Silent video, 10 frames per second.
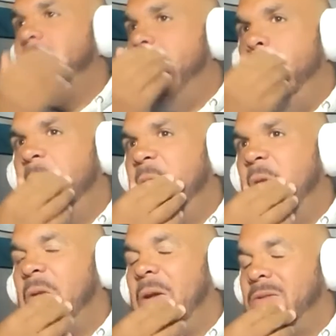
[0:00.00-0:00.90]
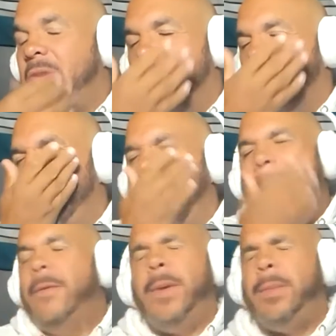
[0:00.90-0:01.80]
I don't even know if that was the RPO. I
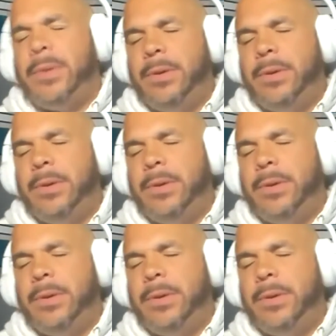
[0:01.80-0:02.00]
don't remember.